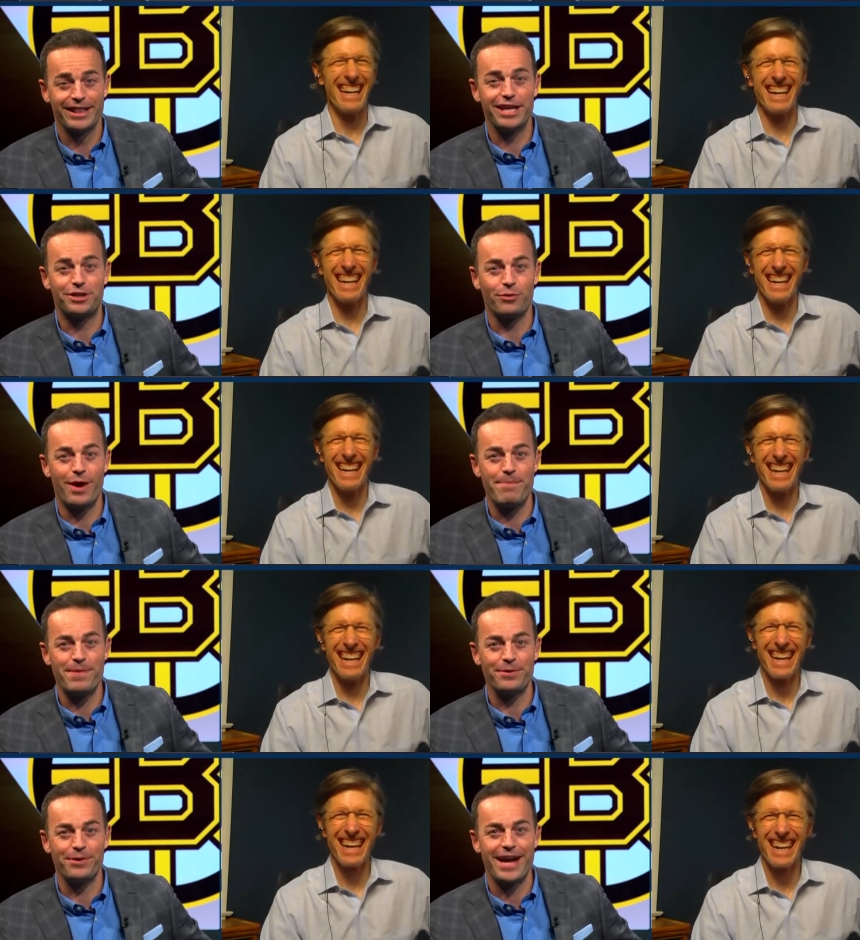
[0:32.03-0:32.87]
Speaker 1: let's
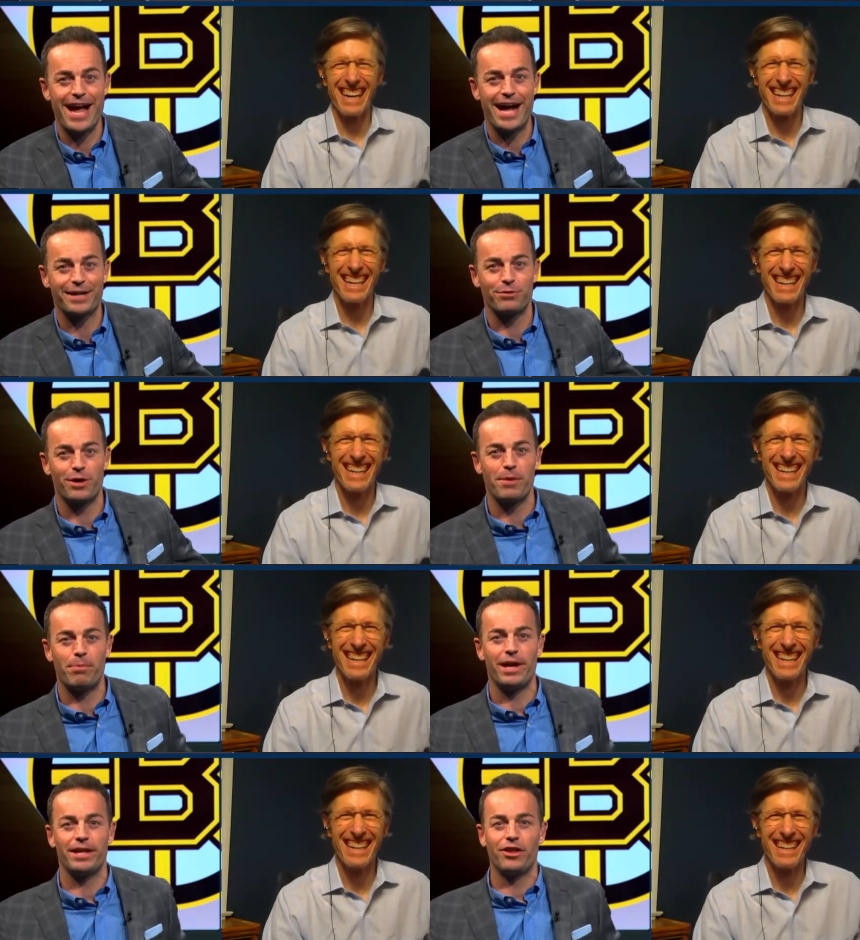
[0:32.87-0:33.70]
rip and react. We're
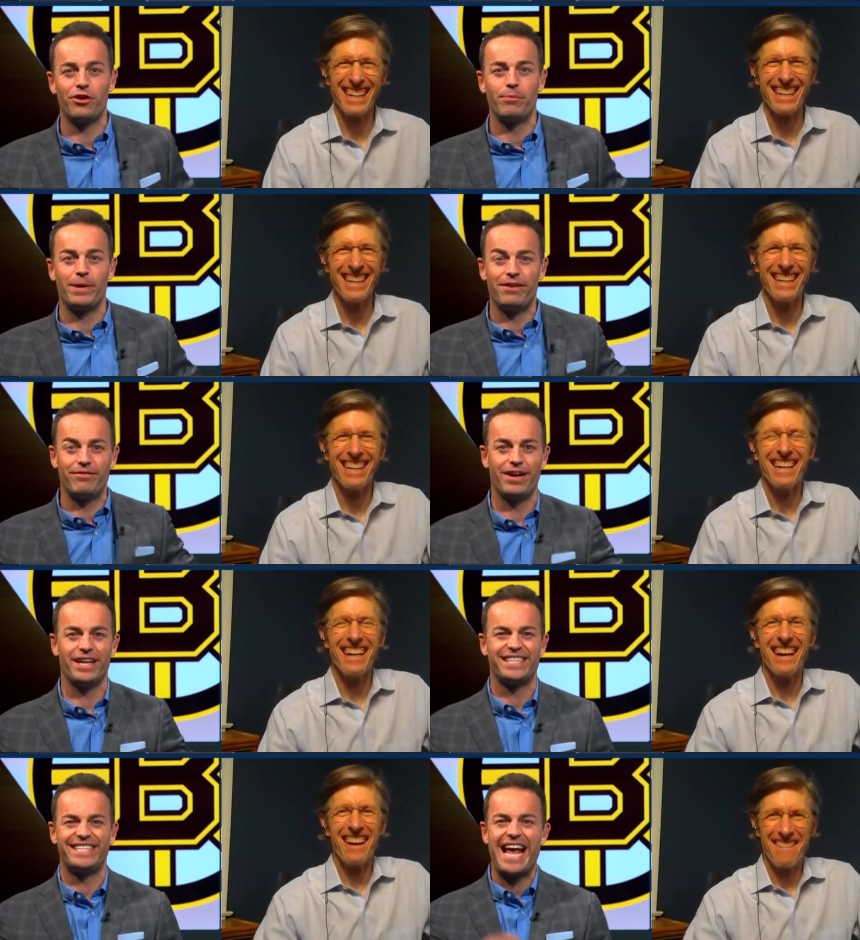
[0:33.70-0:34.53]
going to play a little bit of
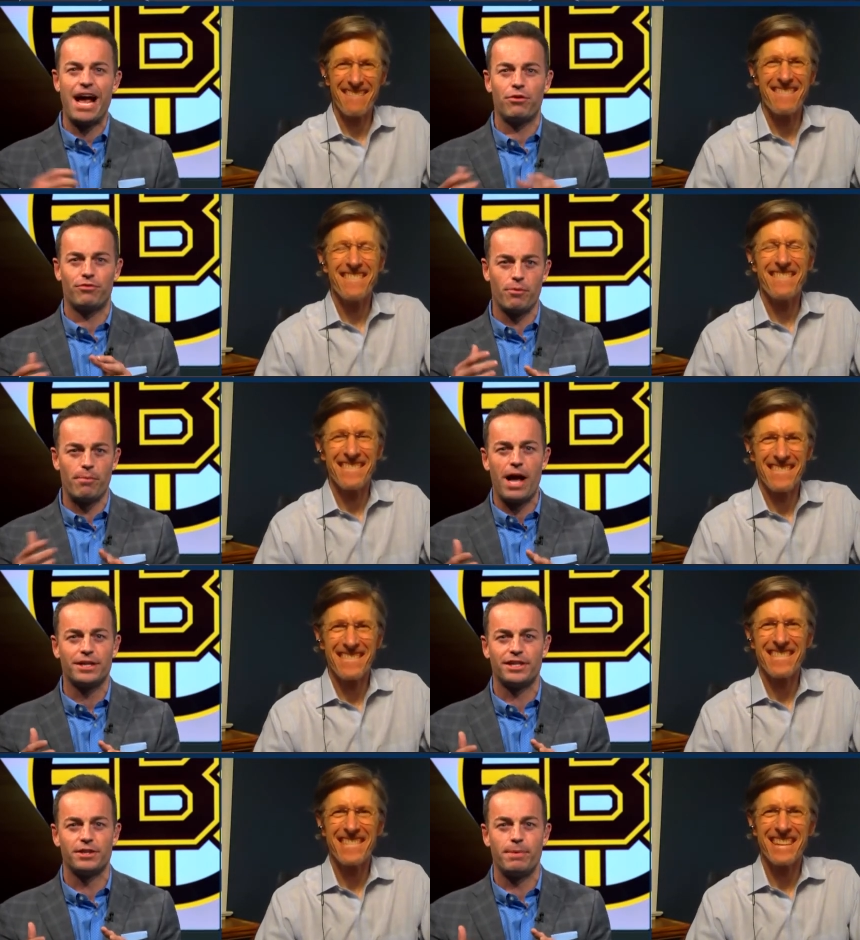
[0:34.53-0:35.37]
uh, sound from
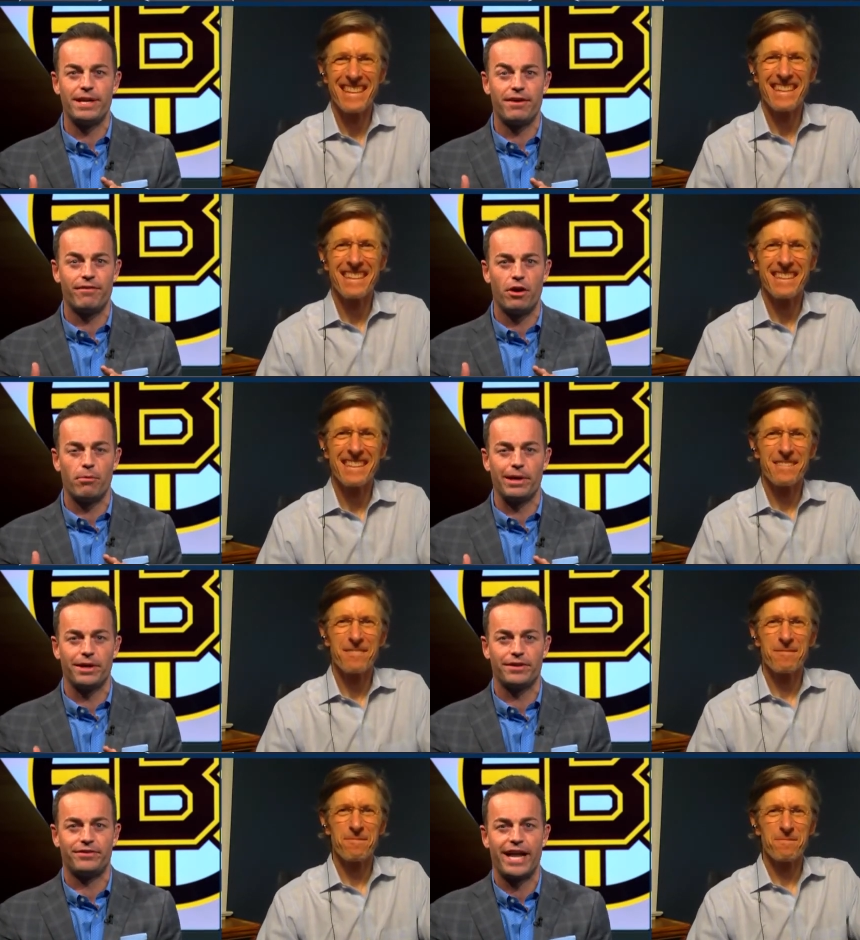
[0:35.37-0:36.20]
Boston's media
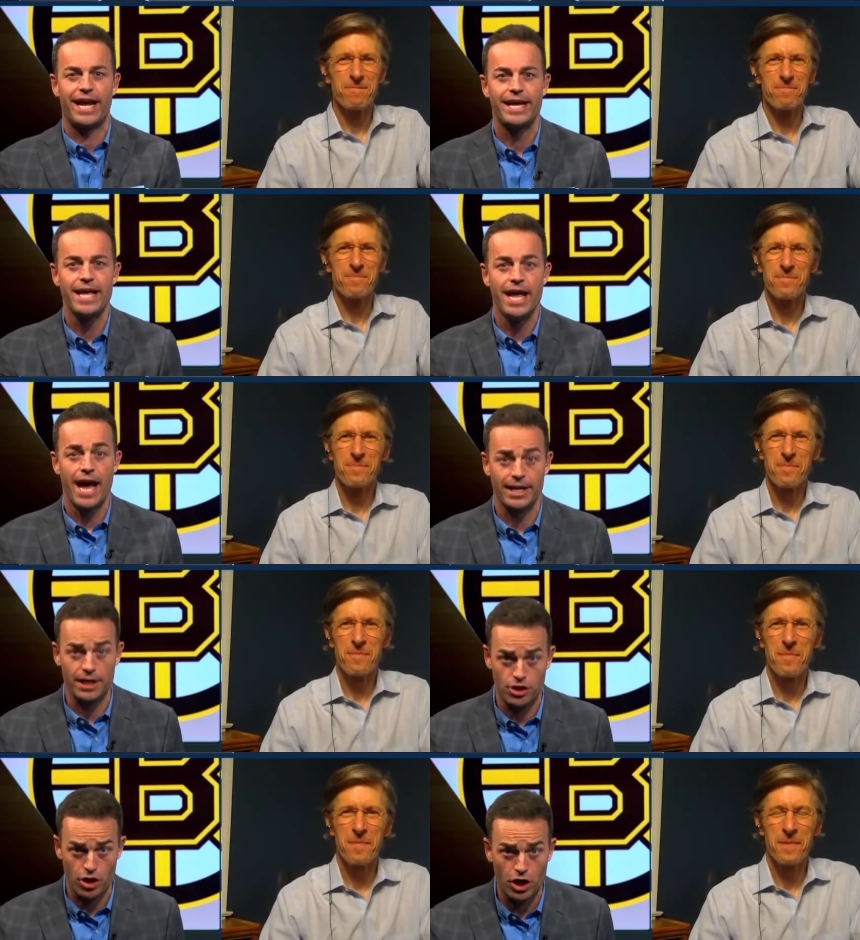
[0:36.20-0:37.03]
availability today,
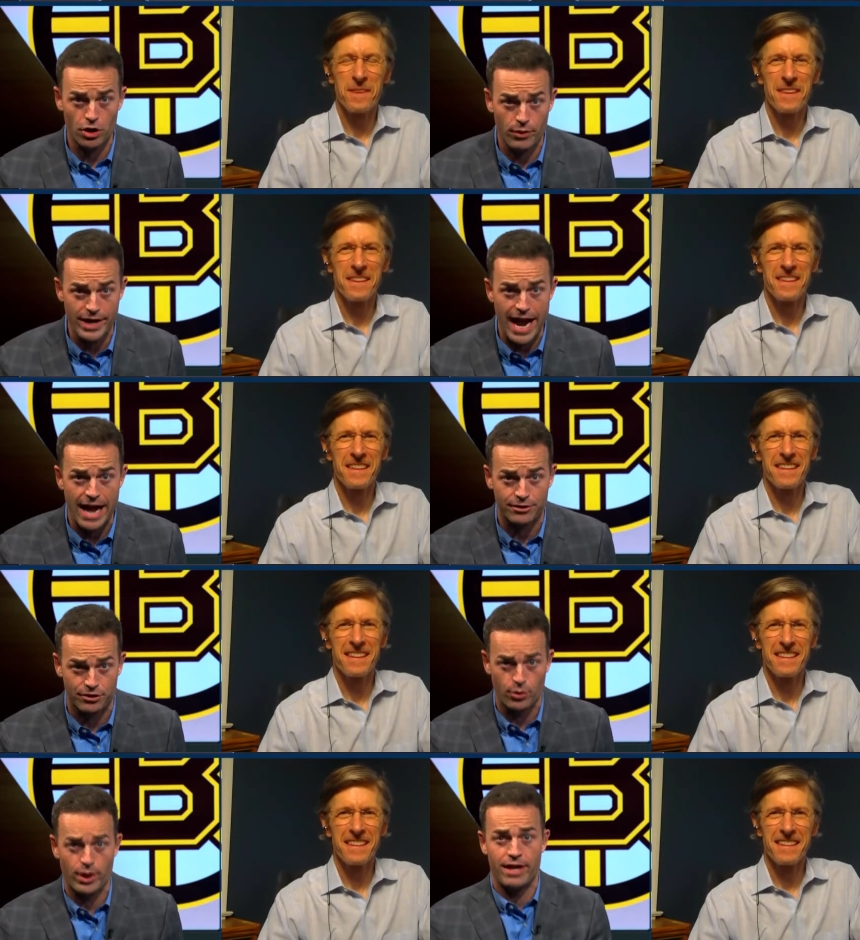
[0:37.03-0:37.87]
and then you're going to
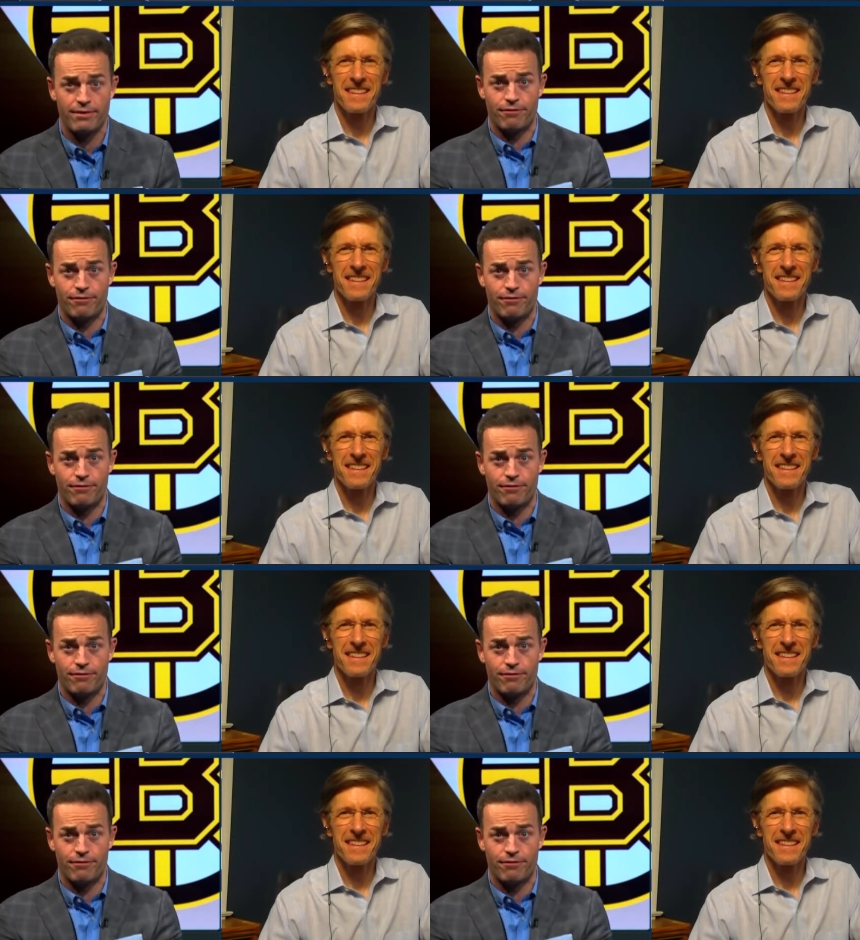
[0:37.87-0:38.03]
react to it.